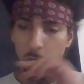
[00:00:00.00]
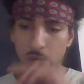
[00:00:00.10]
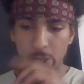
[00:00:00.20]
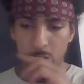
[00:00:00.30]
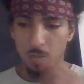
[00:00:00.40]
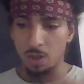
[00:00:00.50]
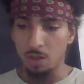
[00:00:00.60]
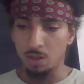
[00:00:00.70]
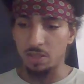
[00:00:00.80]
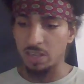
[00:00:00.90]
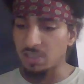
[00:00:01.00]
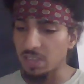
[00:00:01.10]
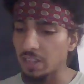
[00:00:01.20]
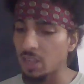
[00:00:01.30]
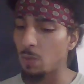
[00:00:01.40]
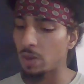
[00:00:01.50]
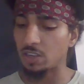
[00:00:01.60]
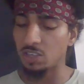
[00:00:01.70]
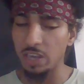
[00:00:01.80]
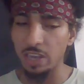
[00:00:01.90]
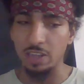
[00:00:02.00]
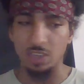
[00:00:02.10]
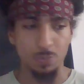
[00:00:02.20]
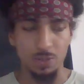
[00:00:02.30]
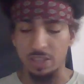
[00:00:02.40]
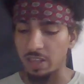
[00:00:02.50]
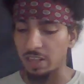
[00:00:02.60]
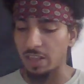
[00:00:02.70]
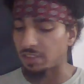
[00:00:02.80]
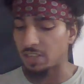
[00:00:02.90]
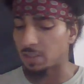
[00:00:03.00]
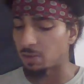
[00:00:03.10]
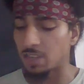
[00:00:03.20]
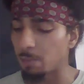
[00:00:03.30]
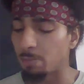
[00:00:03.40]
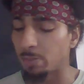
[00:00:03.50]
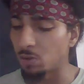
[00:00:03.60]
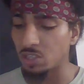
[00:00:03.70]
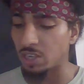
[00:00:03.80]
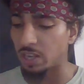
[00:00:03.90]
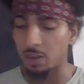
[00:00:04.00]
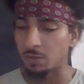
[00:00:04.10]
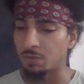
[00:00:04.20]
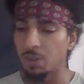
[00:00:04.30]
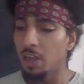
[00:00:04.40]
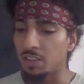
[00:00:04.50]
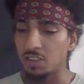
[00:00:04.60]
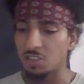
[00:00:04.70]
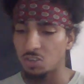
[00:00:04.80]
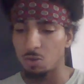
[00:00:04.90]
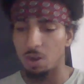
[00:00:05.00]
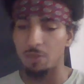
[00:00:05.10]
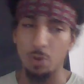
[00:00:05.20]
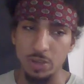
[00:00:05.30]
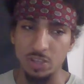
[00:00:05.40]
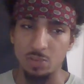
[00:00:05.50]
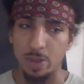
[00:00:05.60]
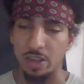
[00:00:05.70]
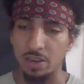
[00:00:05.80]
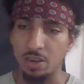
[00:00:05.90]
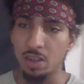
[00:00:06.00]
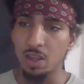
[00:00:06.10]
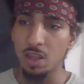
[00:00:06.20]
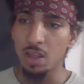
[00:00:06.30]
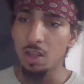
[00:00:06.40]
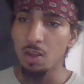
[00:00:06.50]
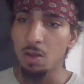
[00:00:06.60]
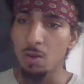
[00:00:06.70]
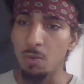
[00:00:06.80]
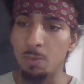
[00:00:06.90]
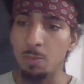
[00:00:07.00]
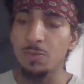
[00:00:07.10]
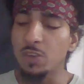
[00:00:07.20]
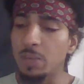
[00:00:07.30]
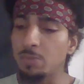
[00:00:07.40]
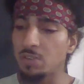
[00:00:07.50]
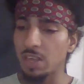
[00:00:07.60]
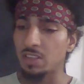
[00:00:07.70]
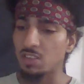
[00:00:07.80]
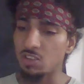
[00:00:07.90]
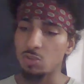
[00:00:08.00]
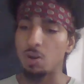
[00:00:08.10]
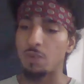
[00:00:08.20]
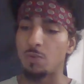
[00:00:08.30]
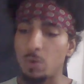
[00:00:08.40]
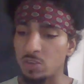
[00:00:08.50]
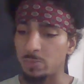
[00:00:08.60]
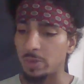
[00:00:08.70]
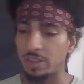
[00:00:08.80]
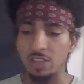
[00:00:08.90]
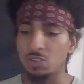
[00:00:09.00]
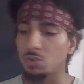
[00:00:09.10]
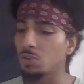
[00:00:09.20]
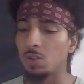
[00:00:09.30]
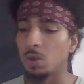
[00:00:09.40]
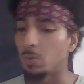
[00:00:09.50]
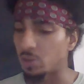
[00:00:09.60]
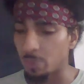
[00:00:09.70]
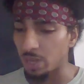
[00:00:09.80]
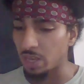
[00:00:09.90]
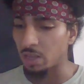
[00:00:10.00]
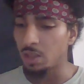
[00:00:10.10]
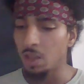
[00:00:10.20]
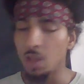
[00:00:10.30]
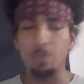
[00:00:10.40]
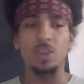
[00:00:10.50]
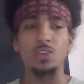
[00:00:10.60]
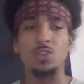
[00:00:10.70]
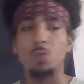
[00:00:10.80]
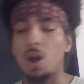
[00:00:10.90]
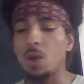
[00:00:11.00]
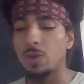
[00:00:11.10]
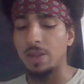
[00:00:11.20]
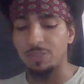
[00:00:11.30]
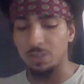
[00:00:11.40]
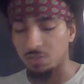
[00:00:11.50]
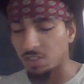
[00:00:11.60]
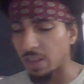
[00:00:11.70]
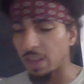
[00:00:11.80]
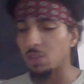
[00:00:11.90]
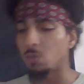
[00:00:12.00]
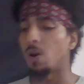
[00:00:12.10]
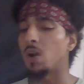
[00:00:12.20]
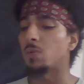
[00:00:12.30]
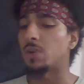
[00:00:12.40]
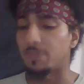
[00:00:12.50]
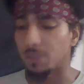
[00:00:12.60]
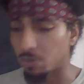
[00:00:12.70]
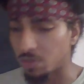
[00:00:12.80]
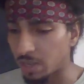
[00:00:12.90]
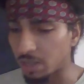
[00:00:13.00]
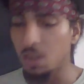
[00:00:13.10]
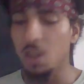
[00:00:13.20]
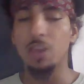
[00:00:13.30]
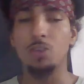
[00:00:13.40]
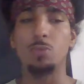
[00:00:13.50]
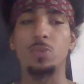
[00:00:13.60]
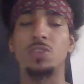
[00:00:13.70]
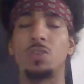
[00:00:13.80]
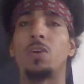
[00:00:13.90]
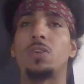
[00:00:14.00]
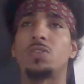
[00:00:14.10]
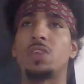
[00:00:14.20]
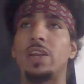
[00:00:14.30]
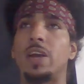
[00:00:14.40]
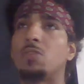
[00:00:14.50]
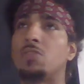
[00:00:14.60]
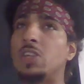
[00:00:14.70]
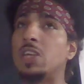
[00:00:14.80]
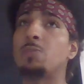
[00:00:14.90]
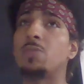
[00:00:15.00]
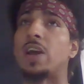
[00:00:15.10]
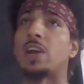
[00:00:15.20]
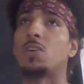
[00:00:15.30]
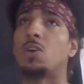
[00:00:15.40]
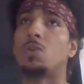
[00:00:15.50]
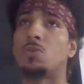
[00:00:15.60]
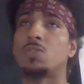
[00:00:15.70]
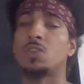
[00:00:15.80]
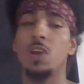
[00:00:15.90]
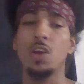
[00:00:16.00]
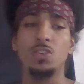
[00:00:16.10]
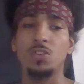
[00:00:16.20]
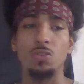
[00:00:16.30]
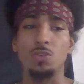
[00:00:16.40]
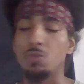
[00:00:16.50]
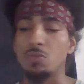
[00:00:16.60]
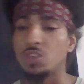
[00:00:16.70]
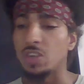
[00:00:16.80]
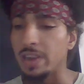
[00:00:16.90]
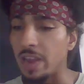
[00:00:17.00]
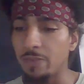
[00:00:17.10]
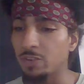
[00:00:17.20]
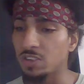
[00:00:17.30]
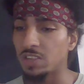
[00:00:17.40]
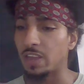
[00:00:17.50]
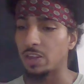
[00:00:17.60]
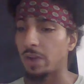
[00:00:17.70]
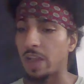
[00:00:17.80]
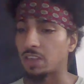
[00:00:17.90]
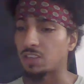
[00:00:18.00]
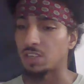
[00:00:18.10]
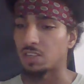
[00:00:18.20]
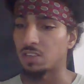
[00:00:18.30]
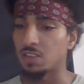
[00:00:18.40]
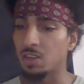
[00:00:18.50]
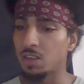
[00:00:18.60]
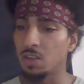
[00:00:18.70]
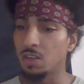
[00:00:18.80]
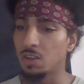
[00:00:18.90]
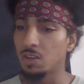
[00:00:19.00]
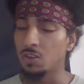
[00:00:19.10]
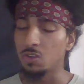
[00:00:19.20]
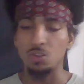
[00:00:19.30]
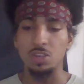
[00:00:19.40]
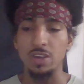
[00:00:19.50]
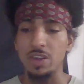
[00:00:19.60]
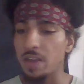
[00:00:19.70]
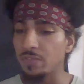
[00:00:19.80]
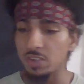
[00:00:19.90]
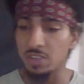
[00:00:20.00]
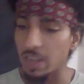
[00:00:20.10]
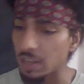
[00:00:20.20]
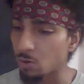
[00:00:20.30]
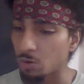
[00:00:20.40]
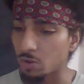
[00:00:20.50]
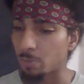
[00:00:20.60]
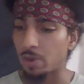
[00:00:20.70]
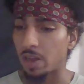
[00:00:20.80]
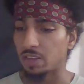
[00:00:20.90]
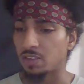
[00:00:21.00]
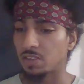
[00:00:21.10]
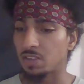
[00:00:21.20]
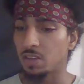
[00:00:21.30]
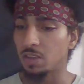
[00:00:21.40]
but they say they want to change, but then they had say the same bullshit of this is who I've always been. But if you keep saying this is who I've always been, that's who you'll always be. Because you are whatever you say, you are whatever you think. Humans don't understand how deep that goes. So you should never say you're anxious. You should never say you're depressed.